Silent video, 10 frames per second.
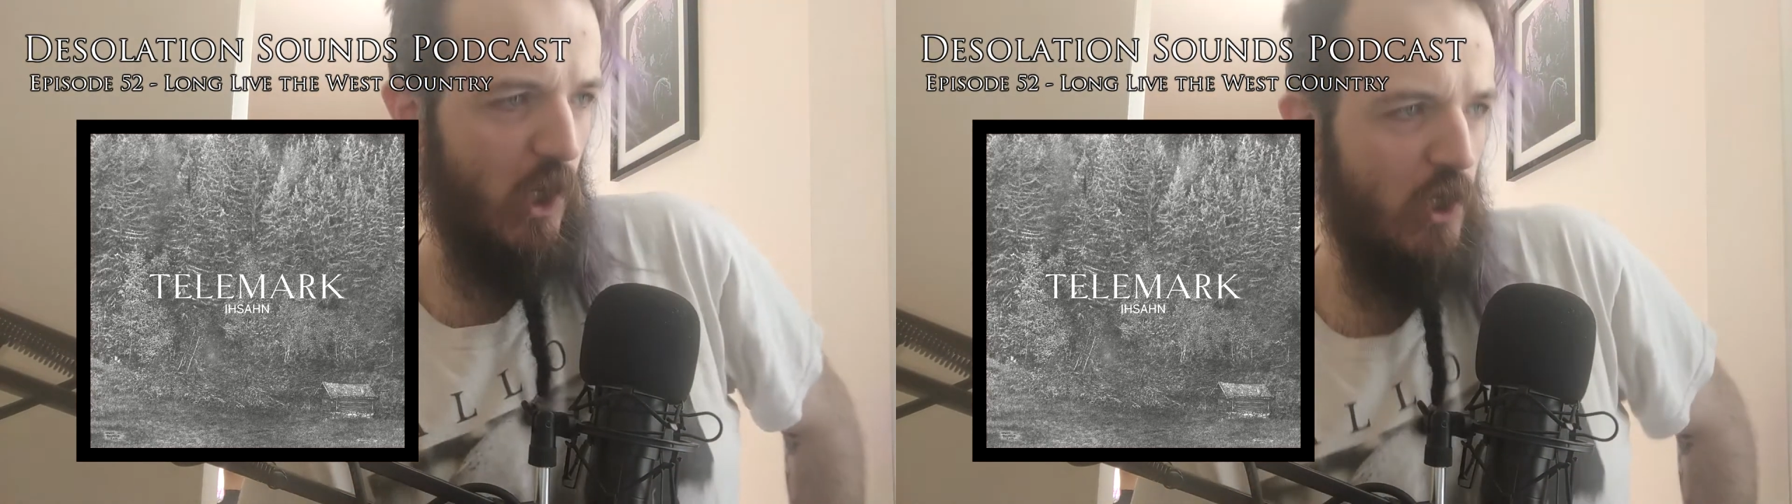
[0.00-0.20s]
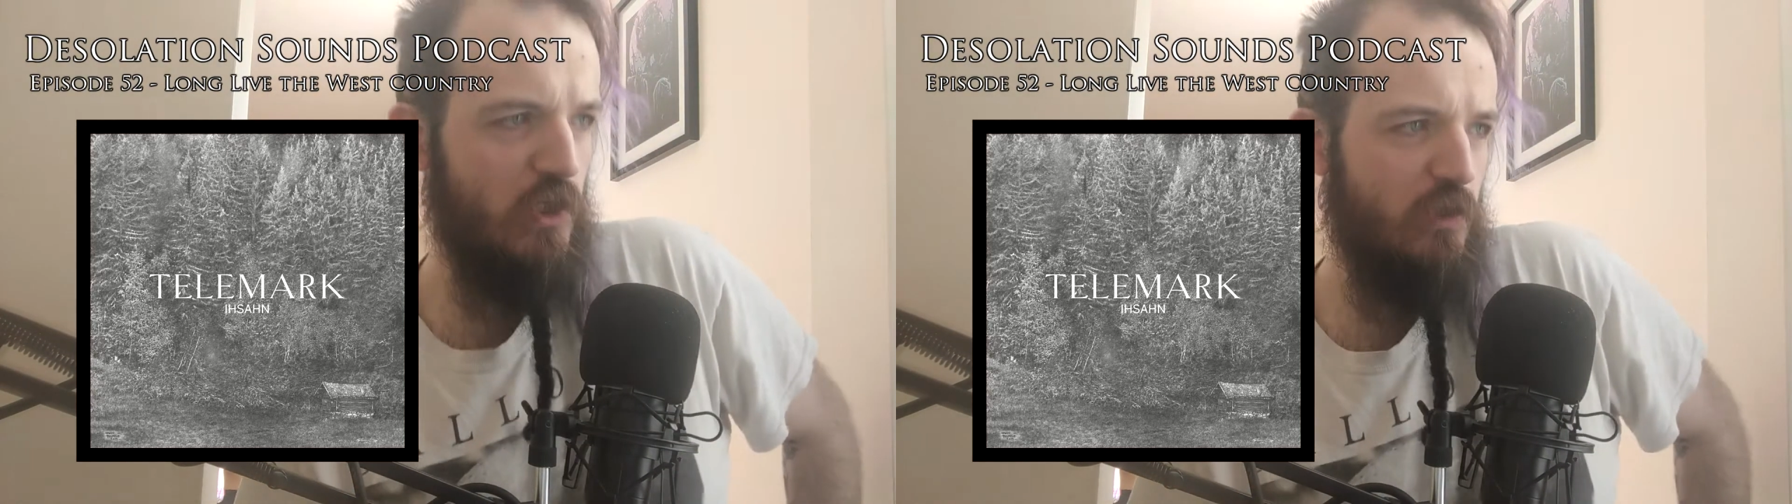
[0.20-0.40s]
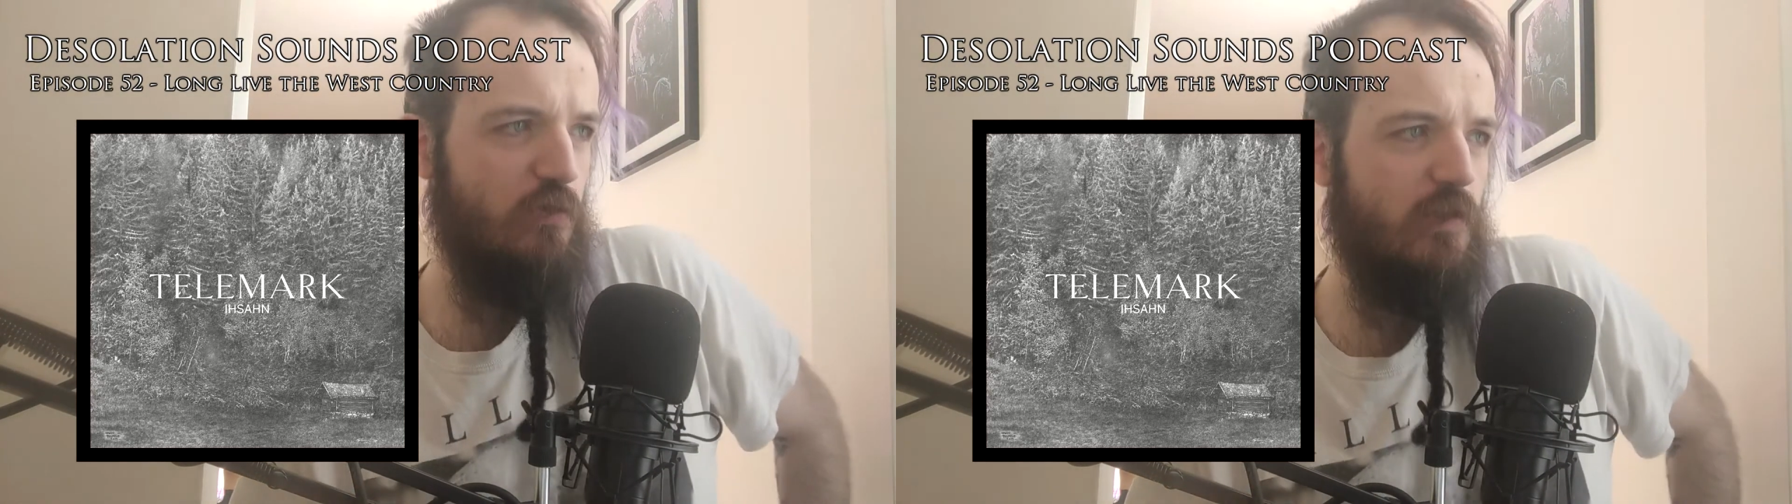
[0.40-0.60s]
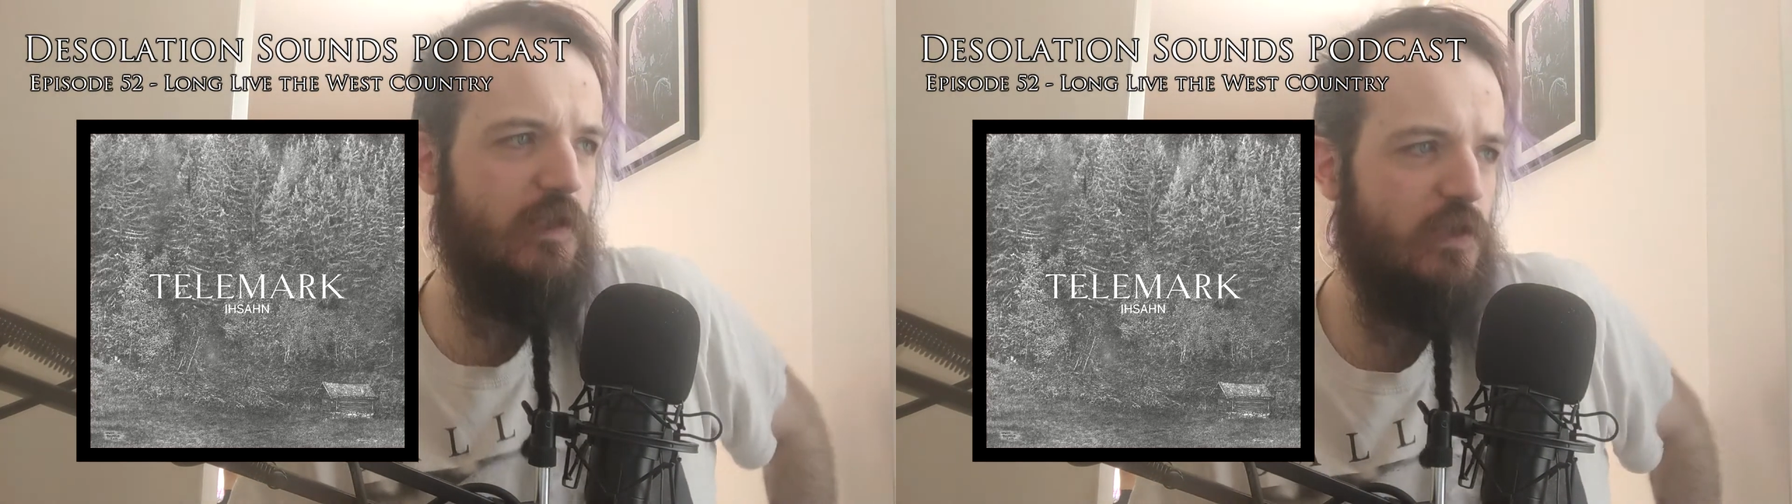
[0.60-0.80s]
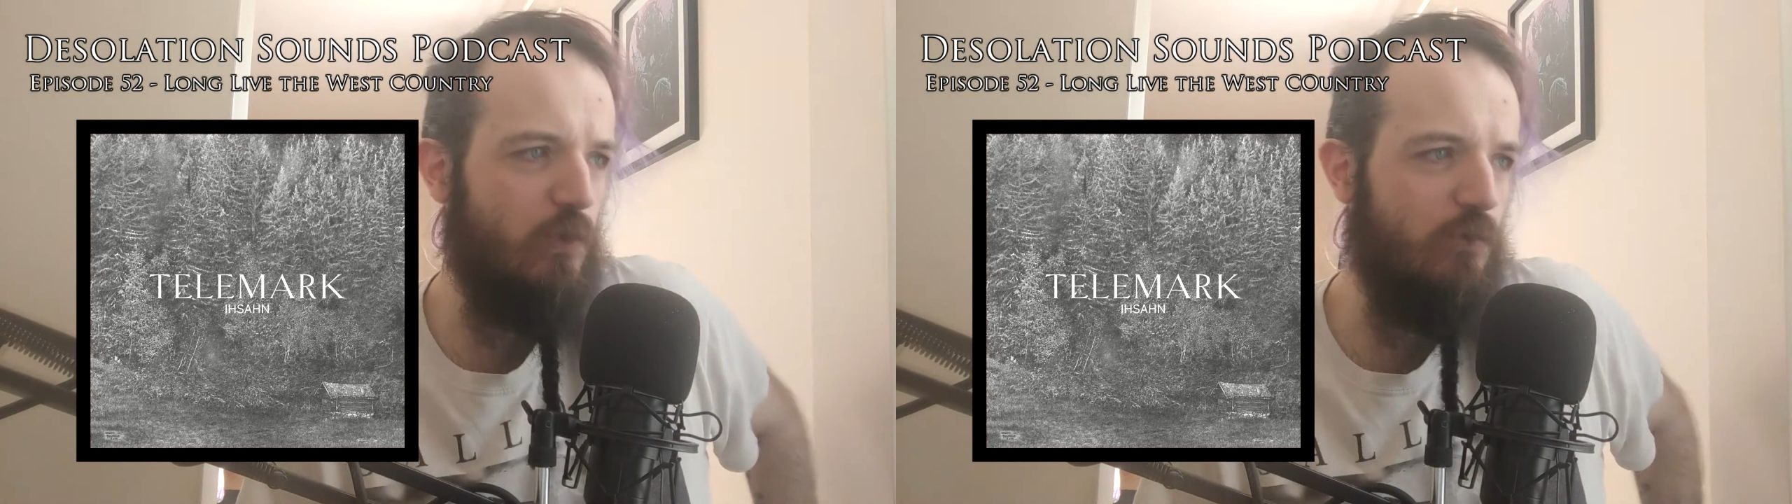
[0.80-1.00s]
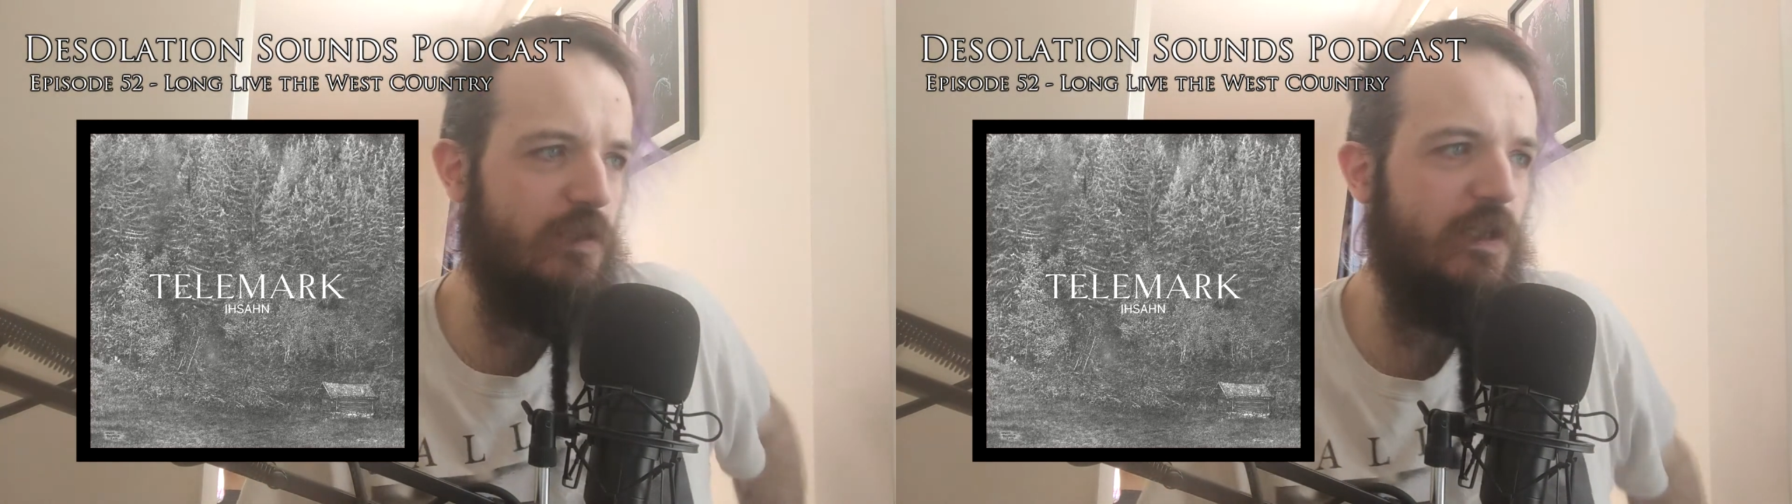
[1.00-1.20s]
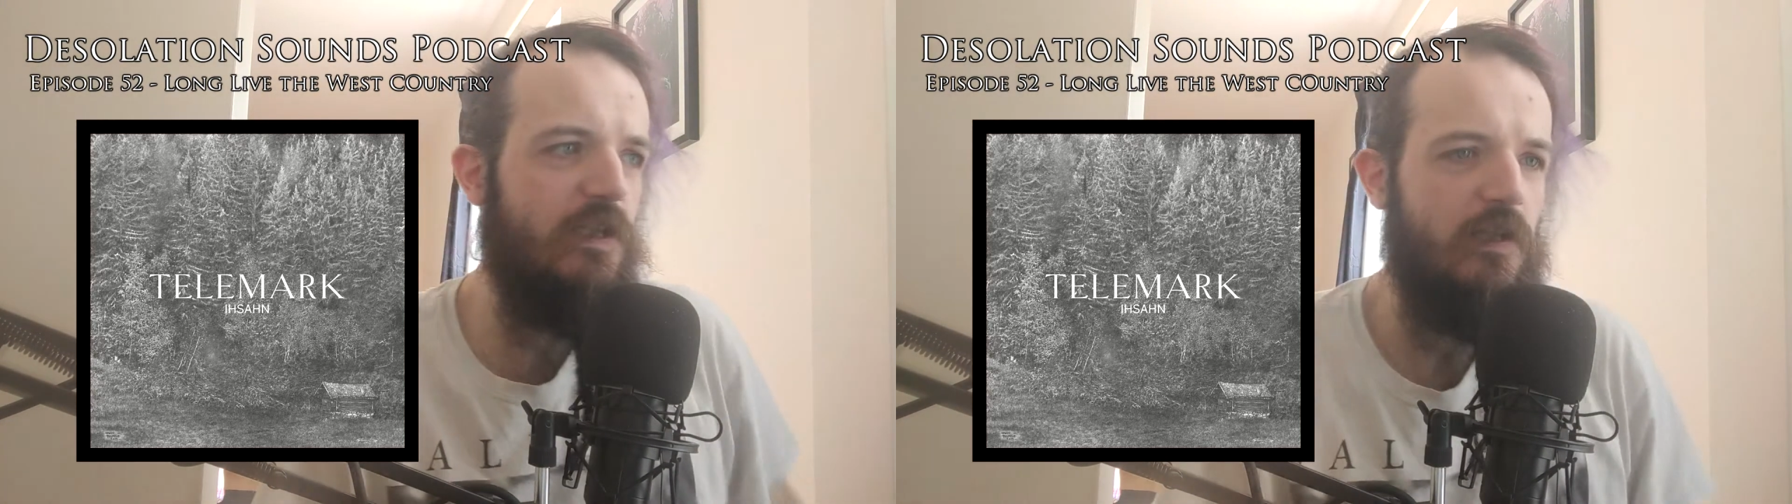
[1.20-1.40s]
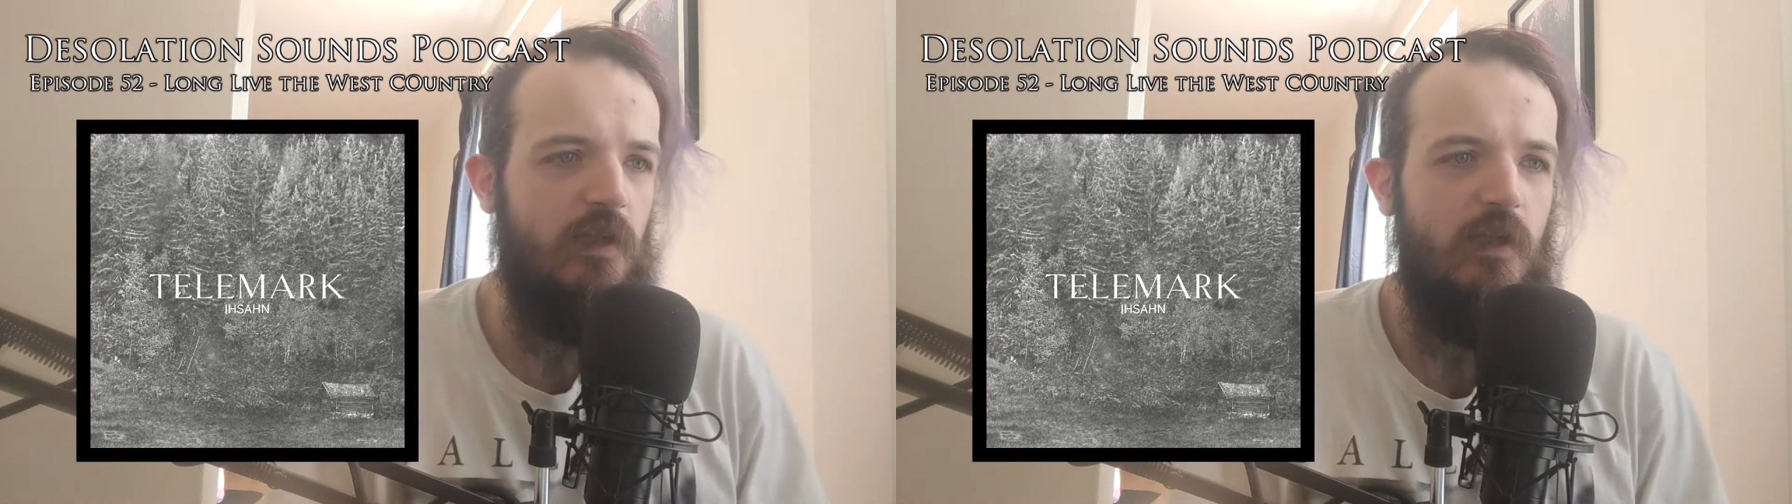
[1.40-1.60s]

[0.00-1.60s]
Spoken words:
unusually jaunty